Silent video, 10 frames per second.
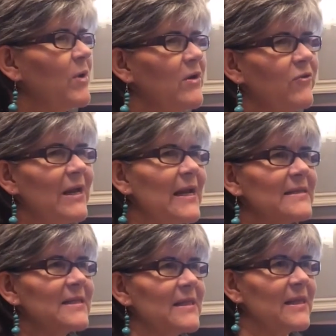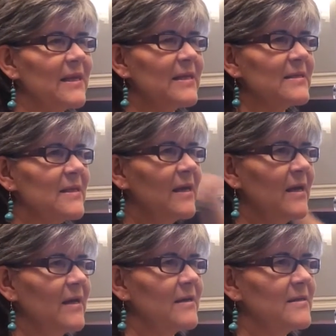Yeah, we want to realize that
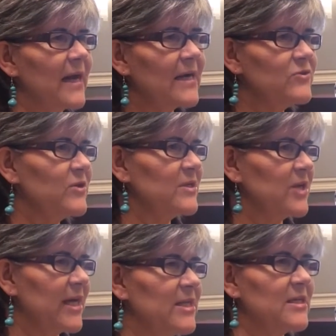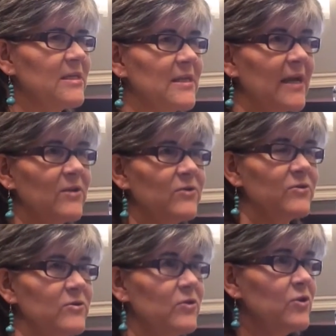these dietary changes
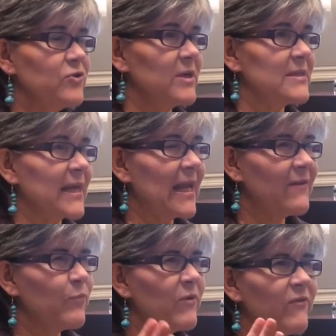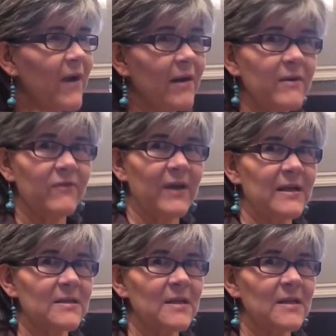and nutrients can have profound